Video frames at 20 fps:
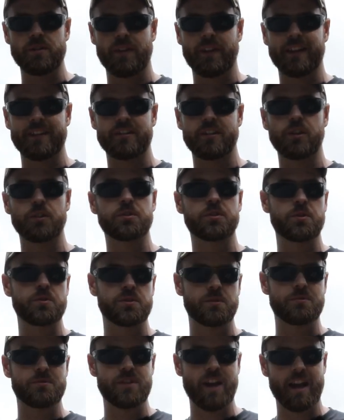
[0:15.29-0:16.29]
I think it's a little too
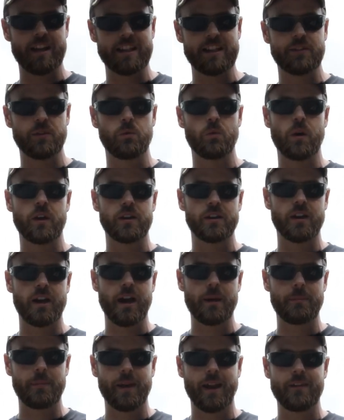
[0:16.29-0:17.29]
subjective and
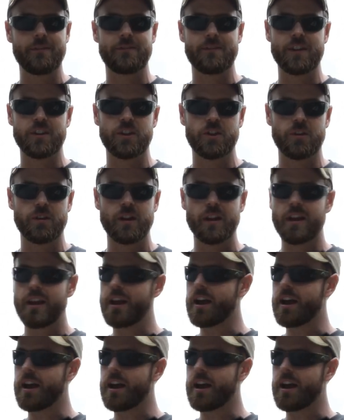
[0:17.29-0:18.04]
whatnot, but I figured